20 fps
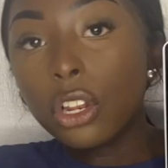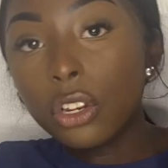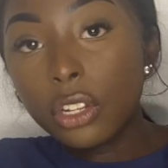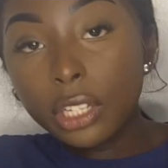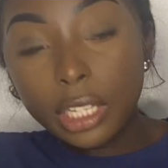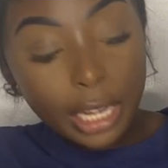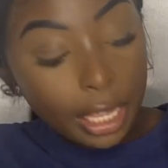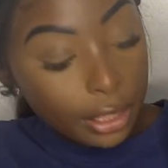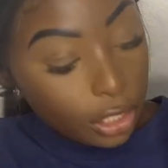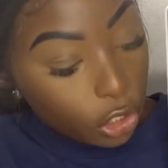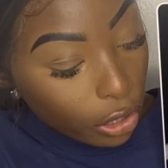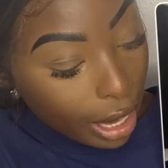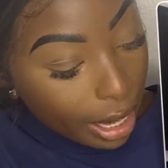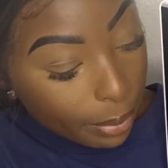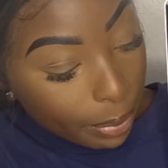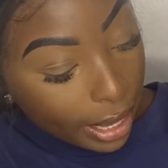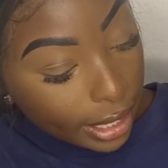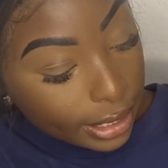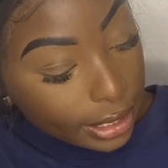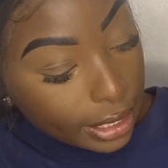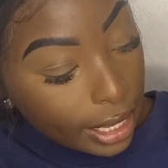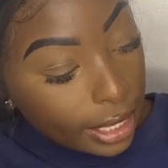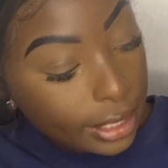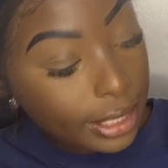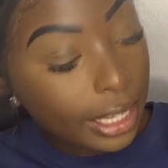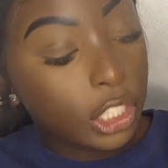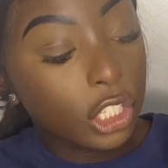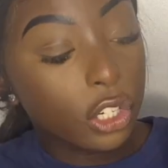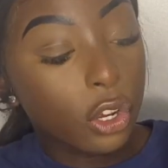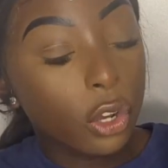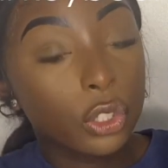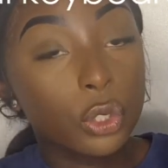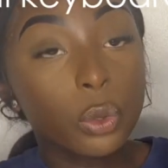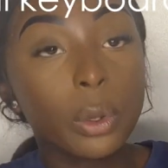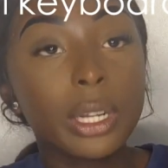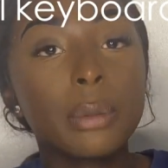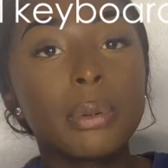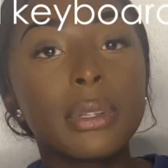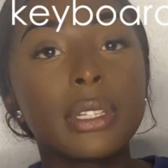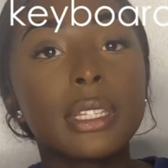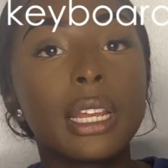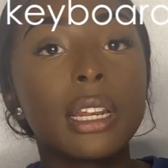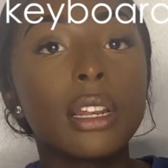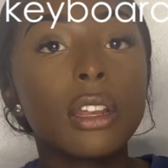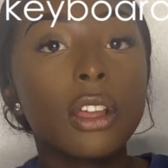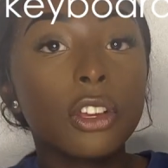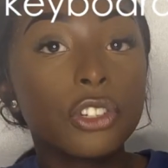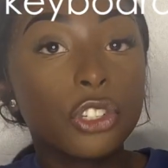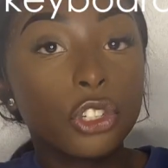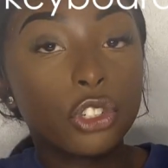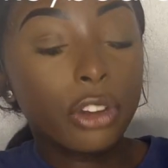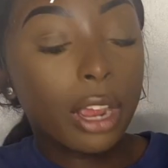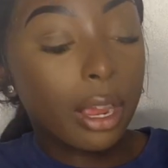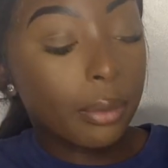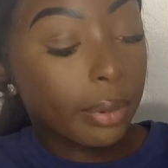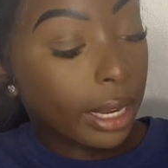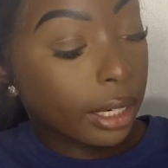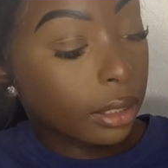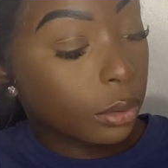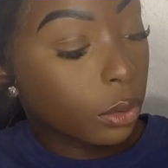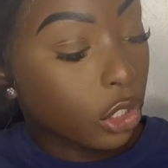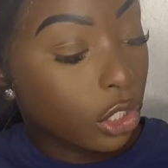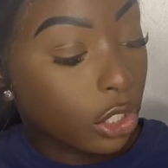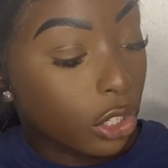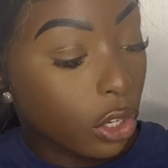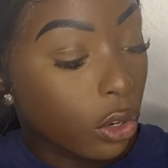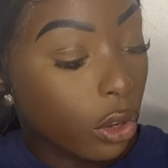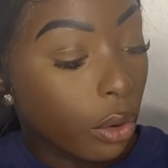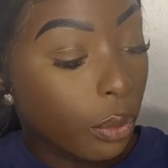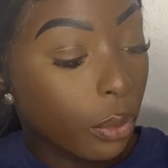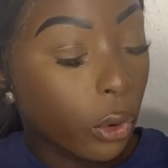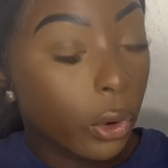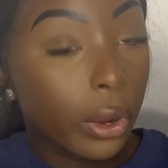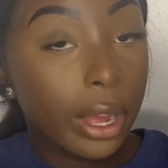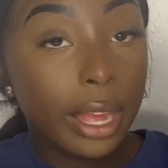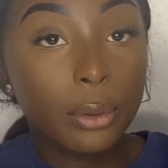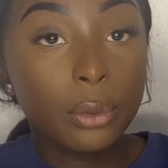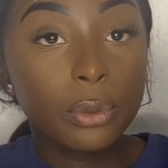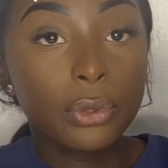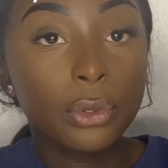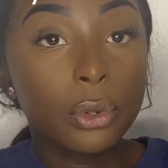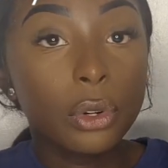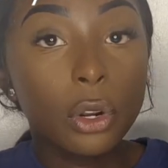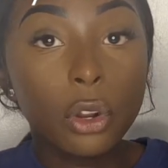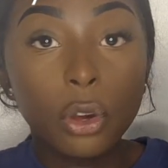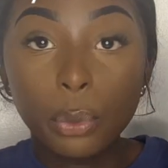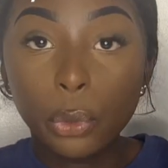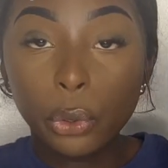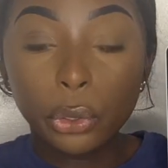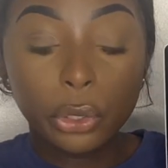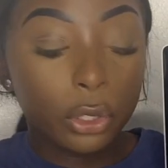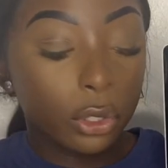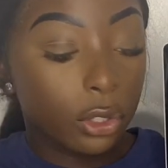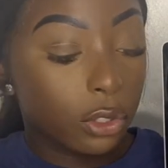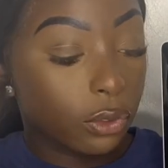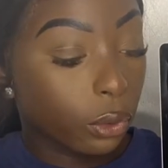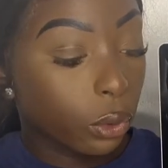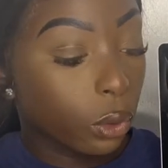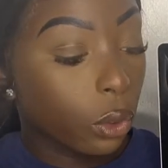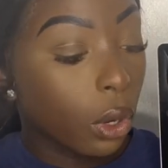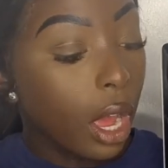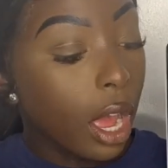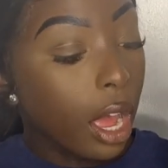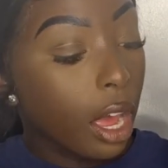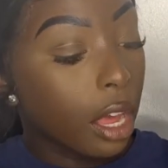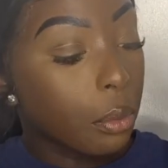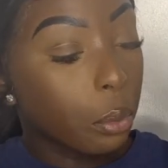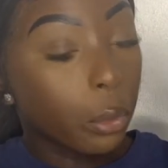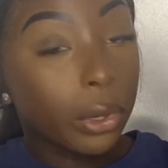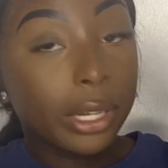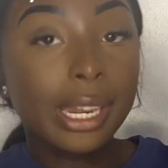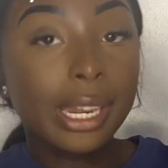Looking at the trackpad here, it's actually got a 20% larger trackpad, which is a lot more helpful and a lot more useful when